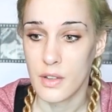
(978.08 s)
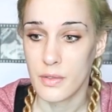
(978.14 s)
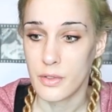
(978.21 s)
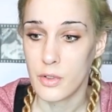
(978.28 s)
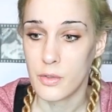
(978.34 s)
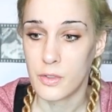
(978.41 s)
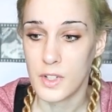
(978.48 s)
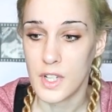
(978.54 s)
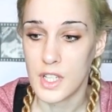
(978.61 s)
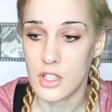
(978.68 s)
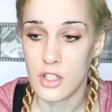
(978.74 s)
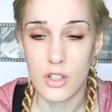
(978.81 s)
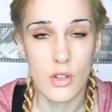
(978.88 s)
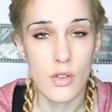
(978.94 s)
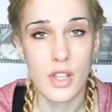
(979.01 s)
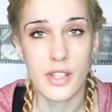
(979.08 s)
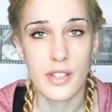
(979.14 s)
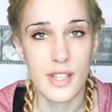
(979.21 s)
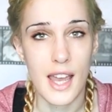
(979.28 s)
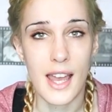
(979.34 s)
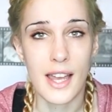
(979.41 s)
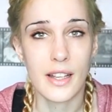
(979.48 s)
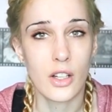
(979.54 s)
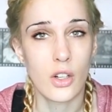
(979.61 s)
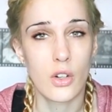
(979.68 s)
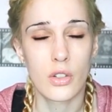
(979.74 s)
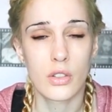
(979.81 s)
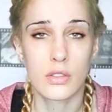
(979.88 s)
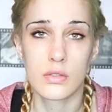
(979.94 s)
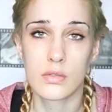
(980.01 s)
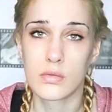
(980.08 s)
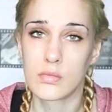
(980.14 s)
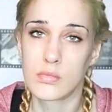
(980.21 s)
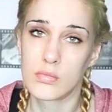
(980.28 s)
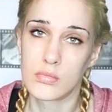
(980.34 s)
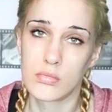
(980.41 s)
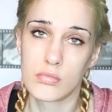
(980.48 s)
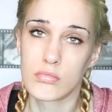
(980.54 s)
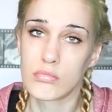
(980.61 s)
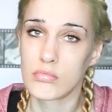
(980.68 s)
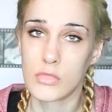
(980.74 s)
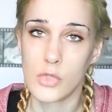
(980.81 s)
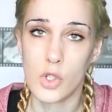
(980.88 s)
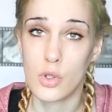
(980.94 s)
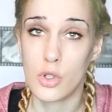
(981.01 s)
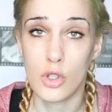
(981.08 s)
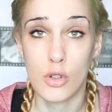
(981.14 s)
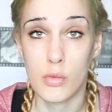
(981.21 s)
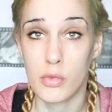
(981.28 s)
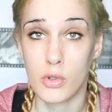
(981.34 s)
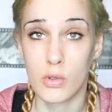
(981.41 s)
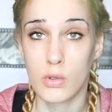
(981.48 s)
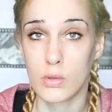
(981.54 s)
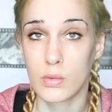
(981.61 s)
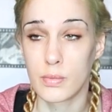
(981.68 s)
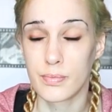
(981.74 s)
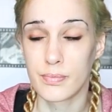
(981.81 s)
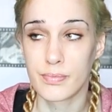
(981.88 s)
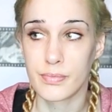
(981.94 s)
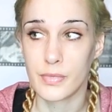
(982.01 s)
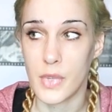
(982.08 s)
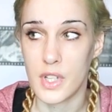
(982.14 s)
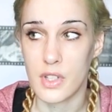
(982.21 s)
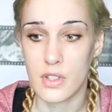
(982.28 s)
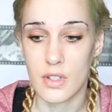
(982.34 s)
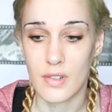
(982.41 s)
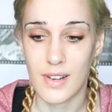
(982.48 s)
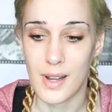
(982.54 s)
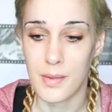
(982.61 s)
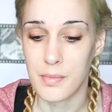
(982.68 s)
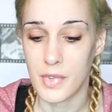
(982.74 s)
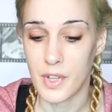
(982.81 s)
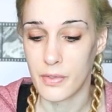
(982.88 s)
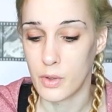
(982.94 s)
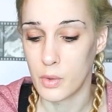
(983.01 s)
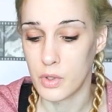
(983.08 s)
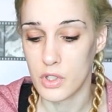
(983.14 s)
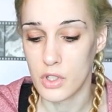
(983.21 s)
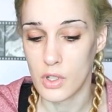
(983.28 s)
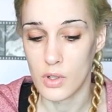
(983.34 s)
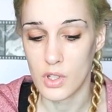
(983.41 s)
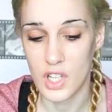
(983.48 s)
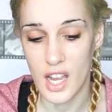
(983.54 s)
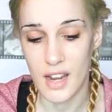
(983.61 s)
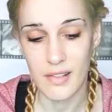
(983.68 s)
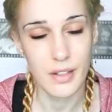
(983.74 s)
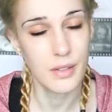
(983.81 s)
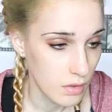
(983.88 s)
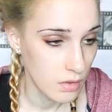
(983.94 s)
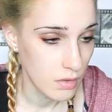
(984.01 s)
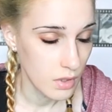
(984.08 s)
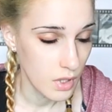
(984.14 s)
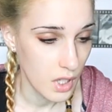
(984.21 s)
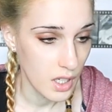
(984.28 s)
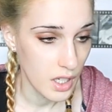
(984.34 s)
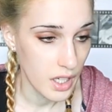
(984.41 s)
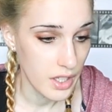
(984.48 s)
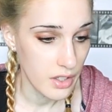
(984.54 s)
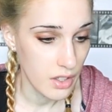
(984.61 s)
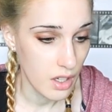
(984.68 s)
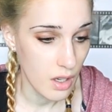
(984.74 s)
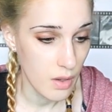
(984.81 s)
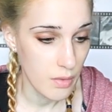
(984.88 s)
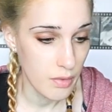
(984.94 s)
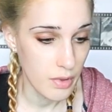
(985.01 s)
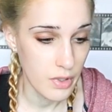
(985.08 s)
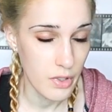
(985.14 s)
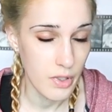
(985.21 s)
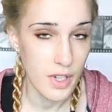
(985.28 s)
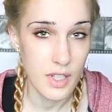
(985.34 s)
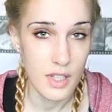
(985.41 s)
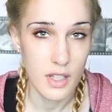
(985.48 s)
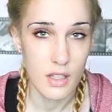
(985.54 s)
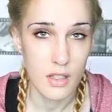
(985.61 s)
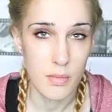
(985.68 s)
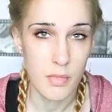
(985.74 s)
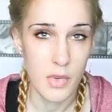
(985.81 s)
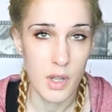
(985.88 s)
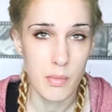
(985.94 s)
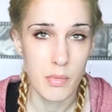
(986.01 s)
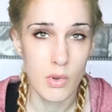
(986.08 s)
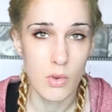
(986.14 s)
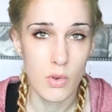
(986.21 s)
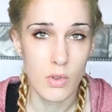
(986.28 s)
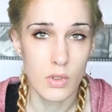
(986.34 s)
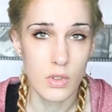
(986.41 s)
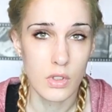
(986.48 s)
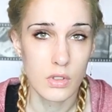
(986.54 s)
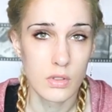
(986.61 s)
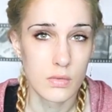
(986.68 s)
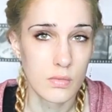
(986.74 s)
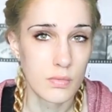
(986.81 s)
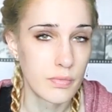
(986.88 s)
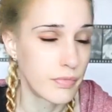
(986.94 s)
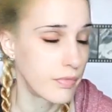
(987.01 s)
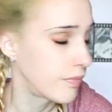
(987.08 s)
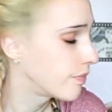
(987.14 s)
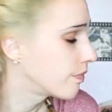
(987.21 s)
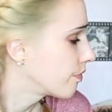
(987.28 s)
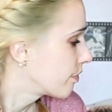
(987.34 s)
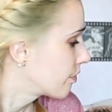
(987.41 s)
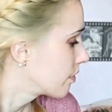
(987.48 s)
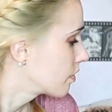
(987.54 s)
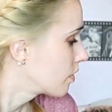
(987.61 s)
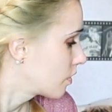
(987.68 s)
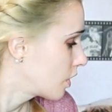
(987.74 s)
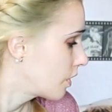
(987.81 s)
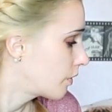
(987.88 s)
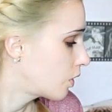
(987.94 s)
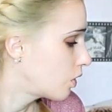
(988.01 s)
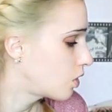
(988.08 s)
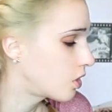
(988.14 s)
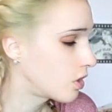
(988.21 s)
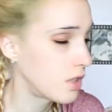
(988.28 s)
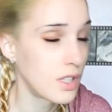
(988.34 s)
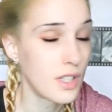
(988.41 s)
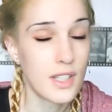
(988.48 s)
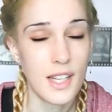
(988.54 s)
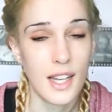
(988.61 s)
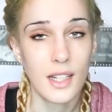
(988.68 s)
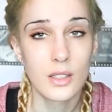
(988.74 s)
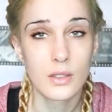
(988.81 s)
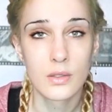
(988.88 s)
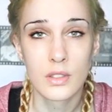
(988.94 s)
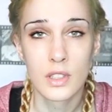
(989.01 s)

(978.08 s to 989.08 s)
Feel free to do this tag on YouTube or Instagram if you want to share it. I'm going to go and retreat into my ball of cushions now.